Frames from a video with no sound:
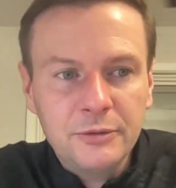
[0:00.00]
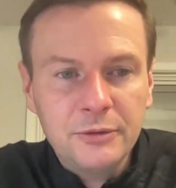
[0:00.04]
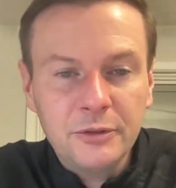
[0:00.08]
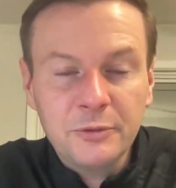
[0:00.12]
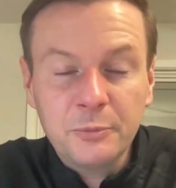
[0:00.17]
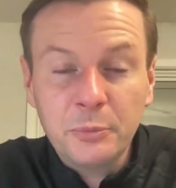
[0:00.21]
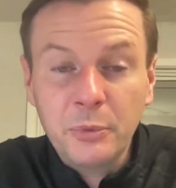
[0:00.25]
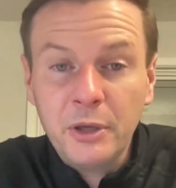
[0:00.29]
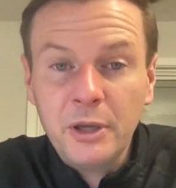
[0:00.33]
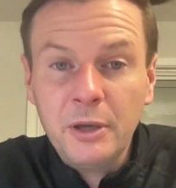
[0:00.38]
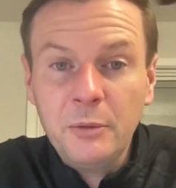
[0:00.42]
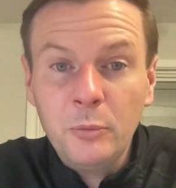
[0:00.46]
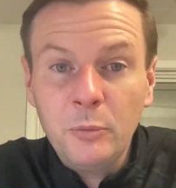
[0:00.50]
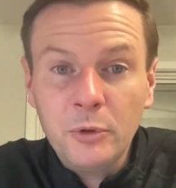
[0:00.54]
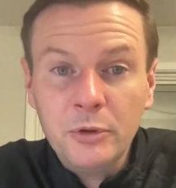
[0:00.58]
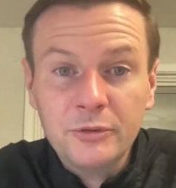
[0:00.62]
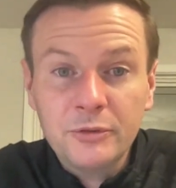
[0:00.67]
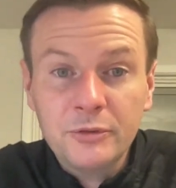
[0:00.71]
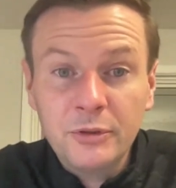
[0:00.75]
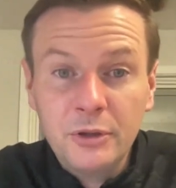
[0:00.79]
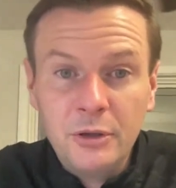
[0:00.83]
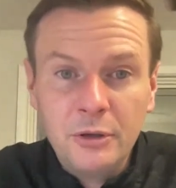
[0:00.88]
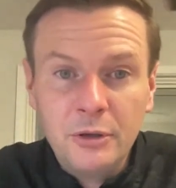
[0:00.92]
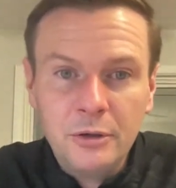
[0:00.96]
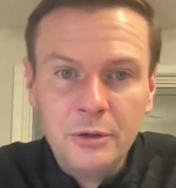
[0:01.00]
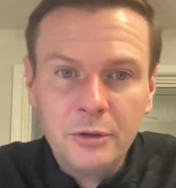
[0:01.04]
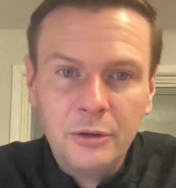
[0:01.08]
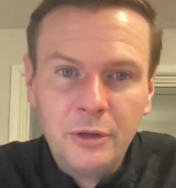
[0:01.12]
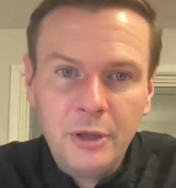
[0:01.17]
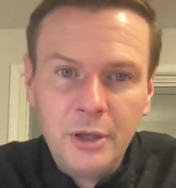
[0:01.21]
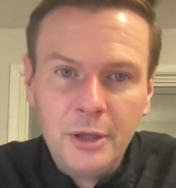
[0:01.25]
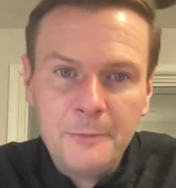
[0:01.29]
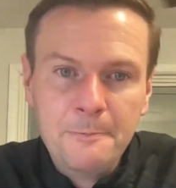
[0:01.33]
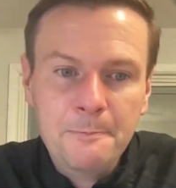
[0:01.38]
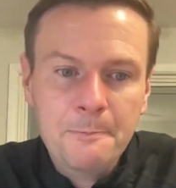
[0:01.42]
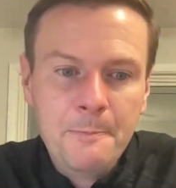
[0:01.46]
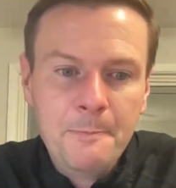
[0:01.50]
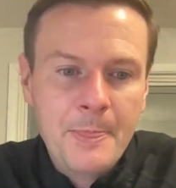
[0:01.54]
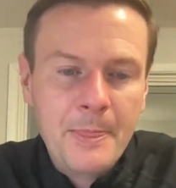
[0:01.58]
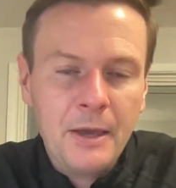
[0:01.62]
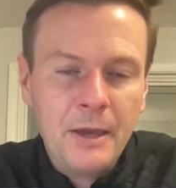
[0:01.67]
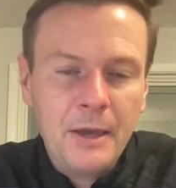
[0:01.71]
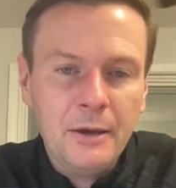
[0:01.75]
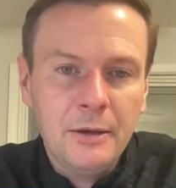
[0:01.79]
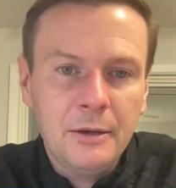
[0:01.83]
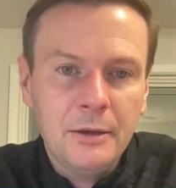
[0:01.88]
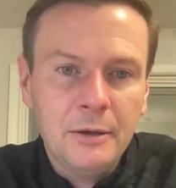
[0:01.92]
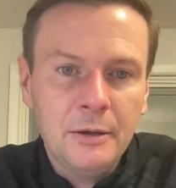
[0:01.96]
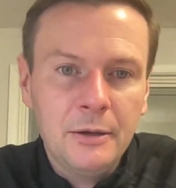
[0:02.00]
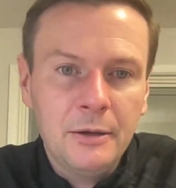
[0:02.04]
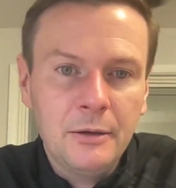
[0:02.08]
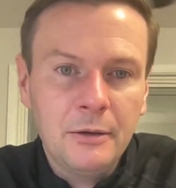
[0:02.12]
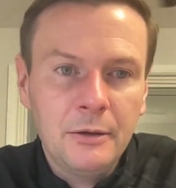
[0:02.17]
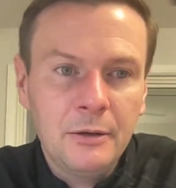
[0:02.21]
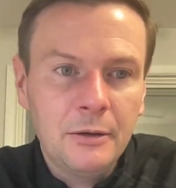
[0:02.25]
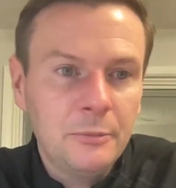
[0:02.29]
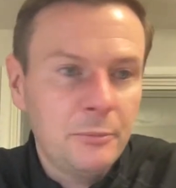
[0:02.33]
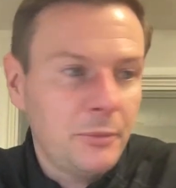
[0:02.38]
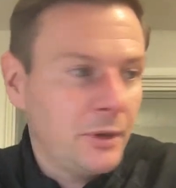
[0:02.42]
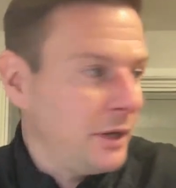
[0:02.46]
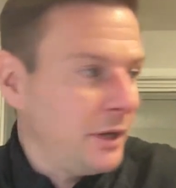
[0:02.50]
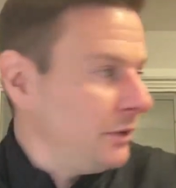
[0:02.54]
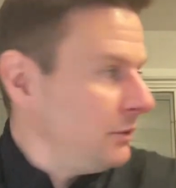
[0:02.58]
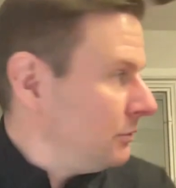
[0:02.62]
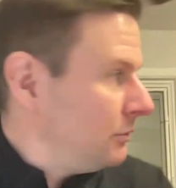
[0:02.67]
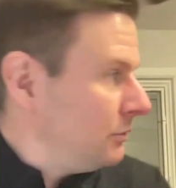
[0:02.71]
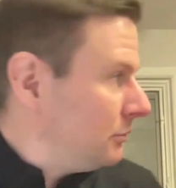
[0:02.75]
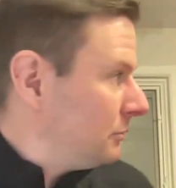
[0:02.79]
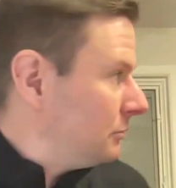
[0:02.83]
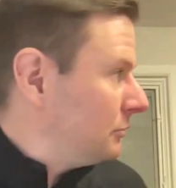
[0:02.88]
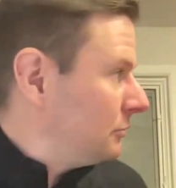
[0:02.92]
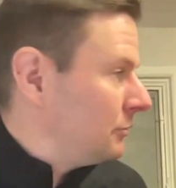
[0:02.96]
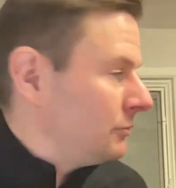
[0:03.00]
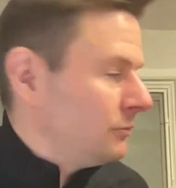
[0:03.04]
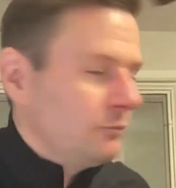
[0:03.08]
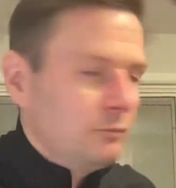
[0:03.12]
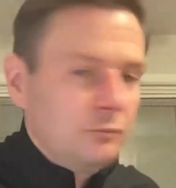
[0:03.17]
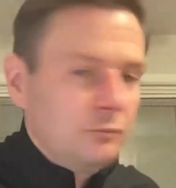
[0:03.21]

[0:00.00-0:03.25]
display it more securely on my new